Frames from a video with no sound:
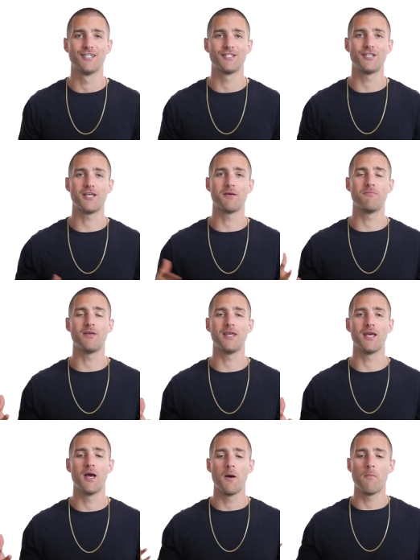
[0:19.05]
so you can
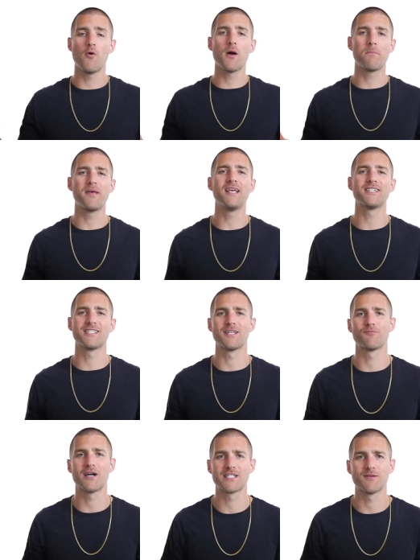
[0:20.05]
be more at peace in
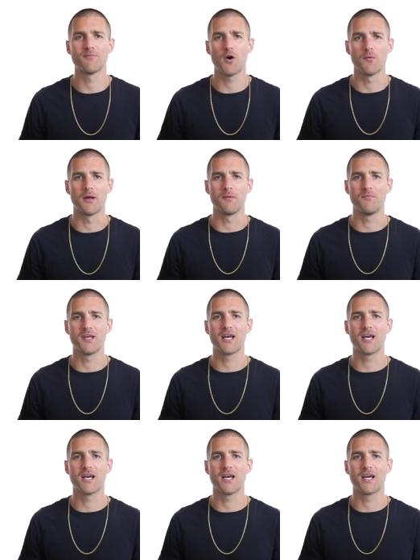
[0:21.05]
the present moment.